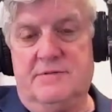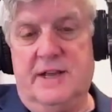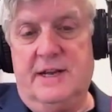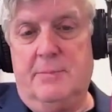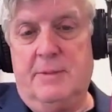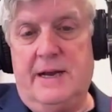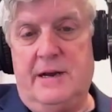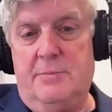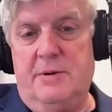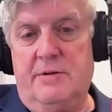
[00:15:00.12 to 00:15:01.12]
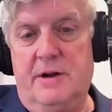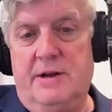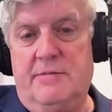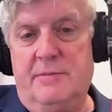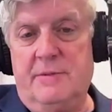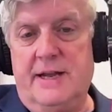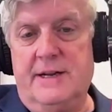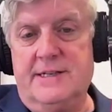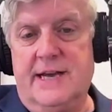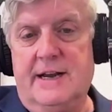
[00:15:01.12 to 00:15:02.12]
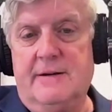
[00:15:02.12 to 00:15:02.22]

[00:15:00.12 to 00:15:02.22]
of getting back up and running from that attack.